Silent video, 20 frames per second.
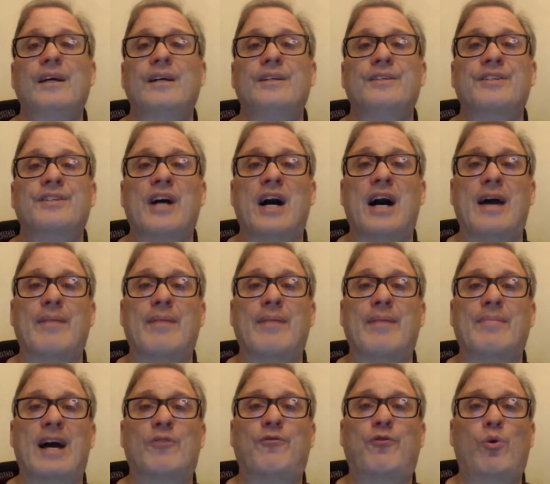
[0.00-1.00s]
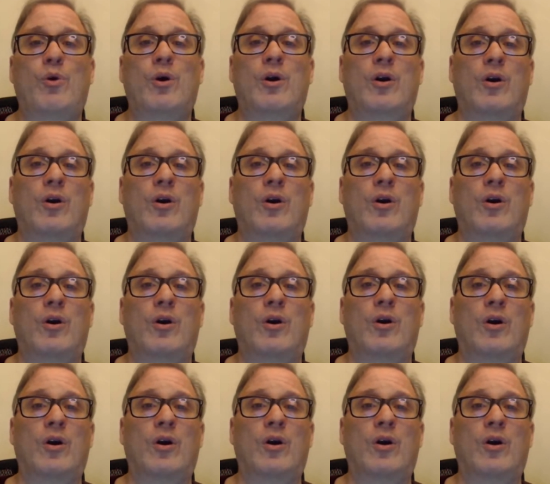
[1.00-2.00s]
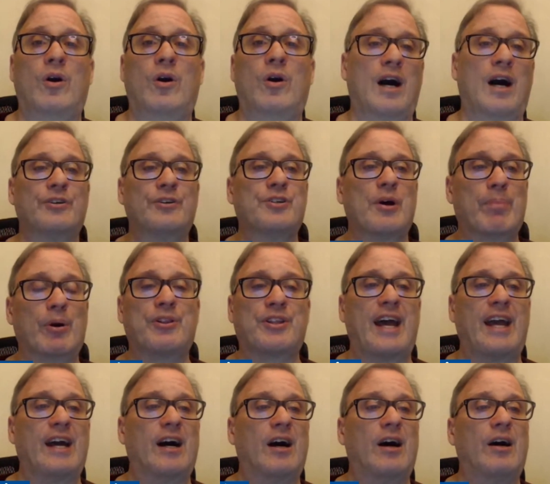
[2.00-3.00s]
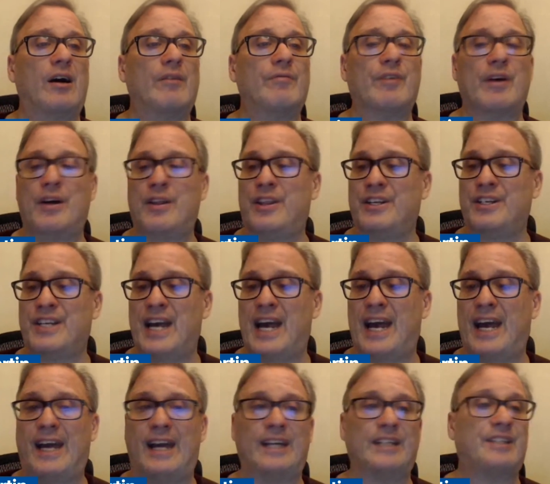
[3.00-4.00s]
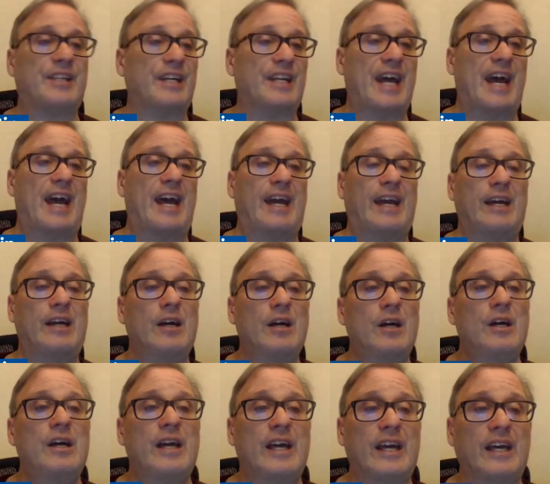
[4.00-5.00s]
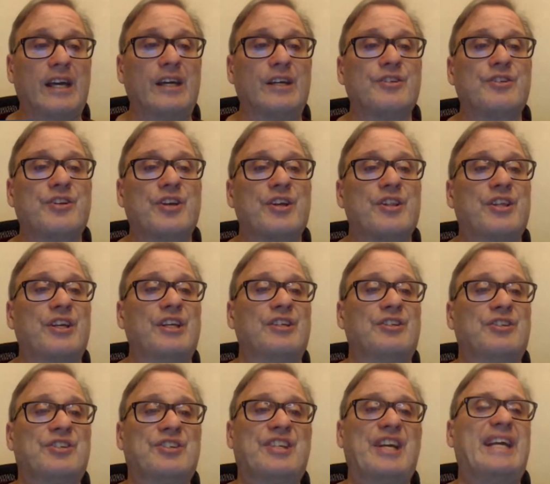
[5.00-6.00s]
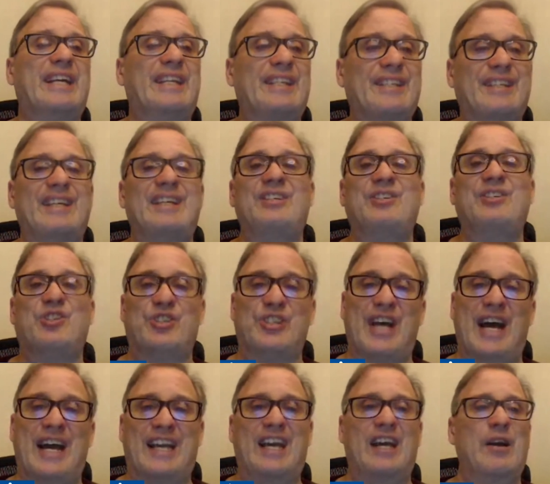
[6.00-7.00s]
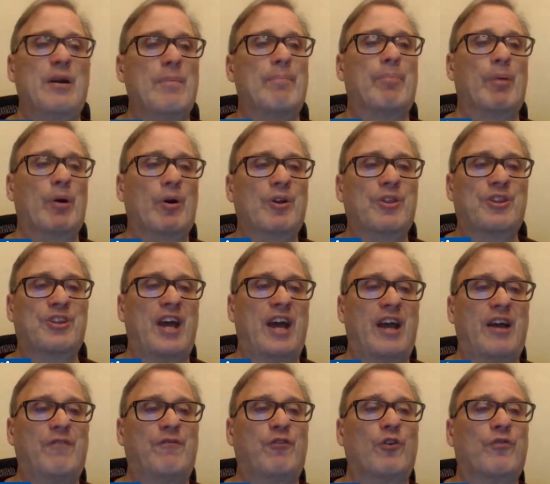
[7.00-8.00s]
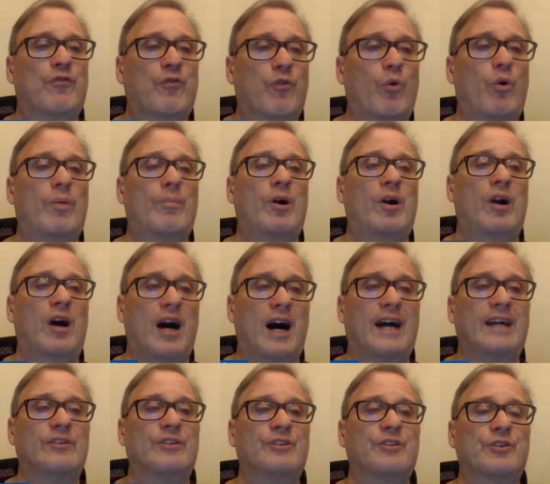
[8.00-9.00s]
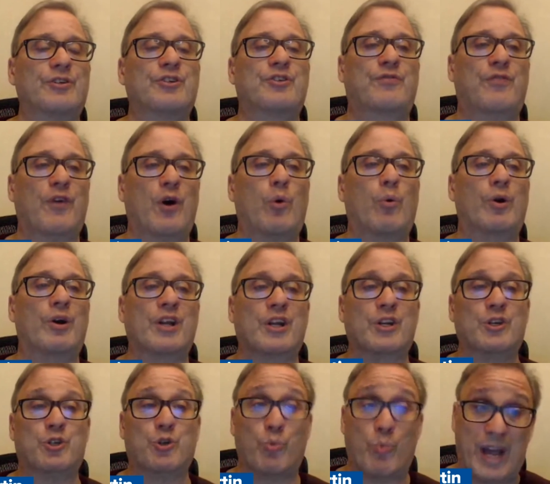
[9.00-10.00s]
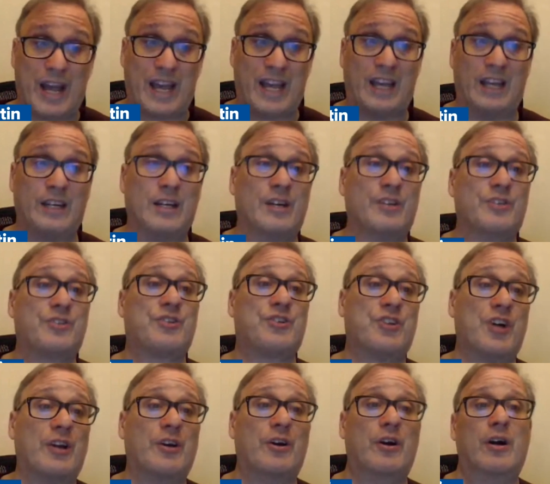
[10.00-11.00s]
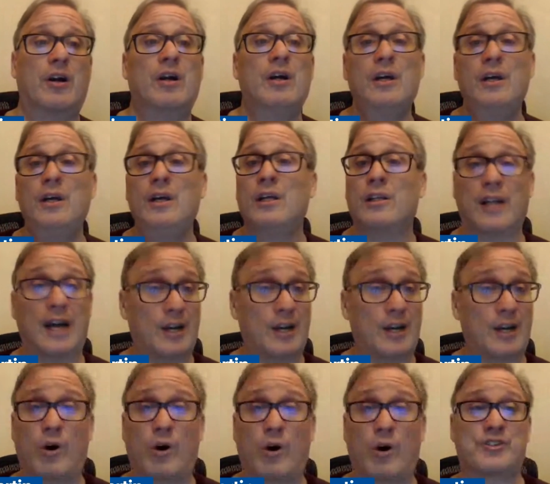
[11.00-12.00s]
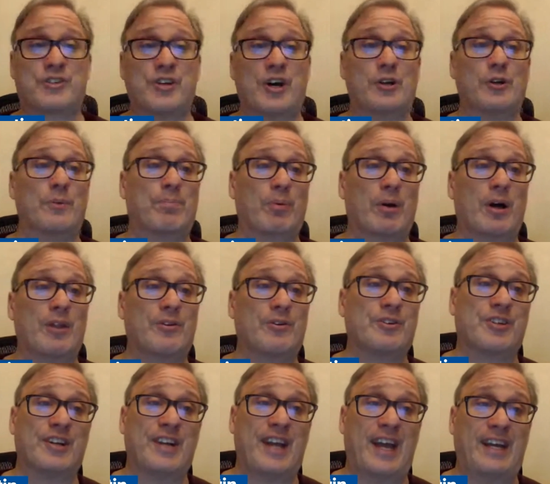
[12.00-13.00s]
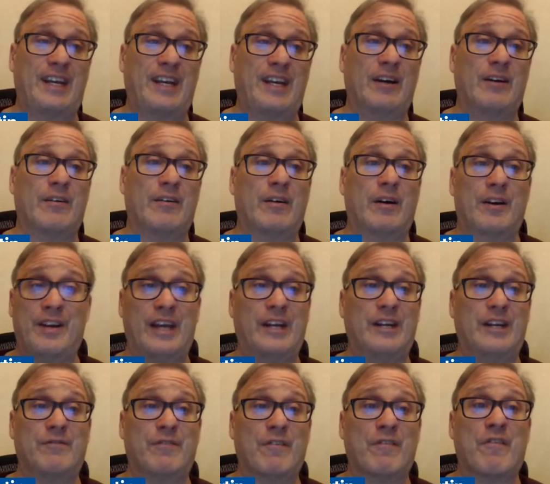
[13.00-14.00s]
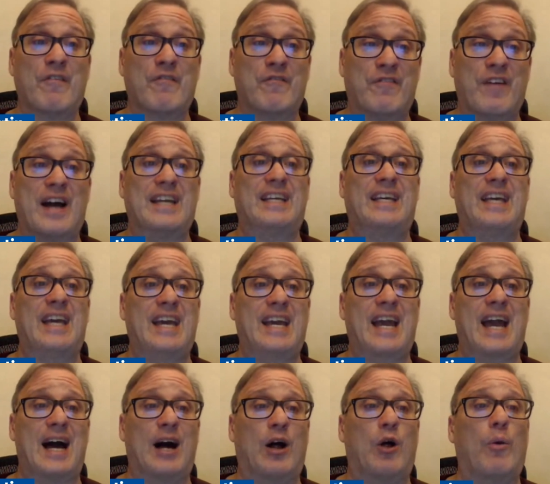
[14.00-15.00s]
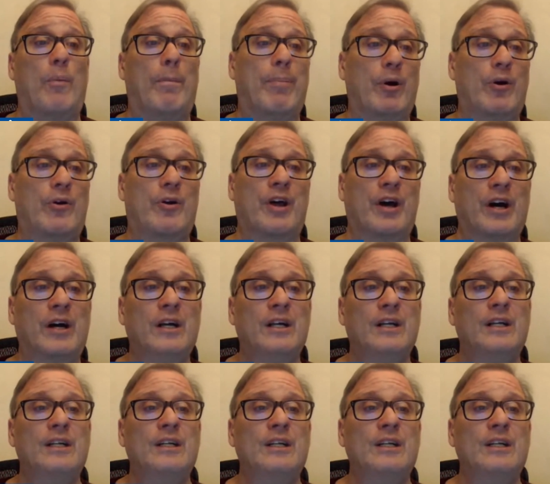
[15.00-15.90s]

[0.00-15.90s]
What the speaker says: Time now for our Islanders birthday of the day. Today is the 62nd birthday for former Islanders forward Dwayne Sutter. Like all the Sutter brothers, a native of Viking, Alberta,